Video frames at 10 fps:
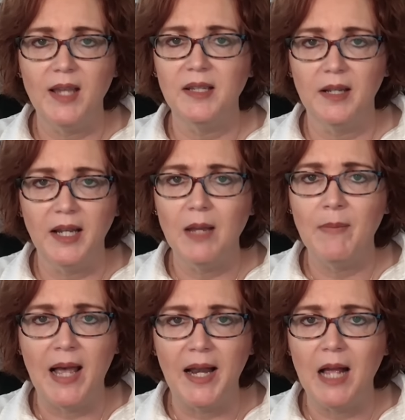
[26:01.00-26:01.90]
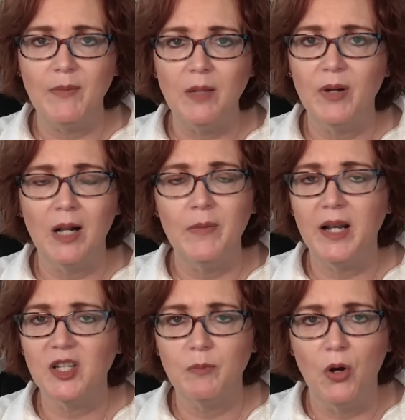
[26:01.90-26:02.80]
is, going to get mad at me, but I'm
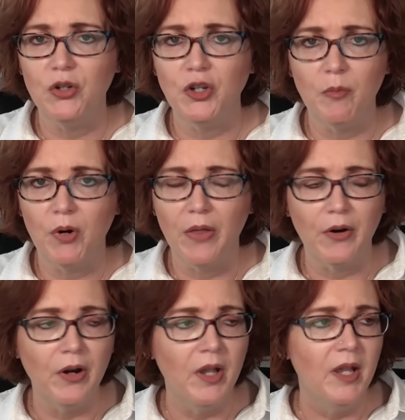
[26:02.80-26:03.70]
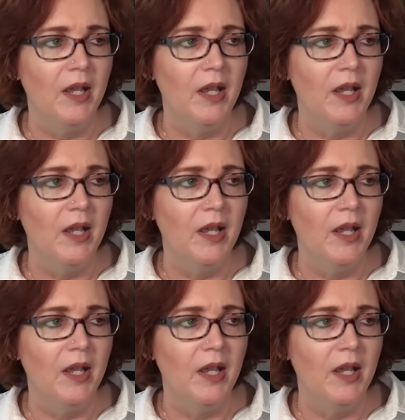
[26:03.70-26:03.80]
not exposing you, brother.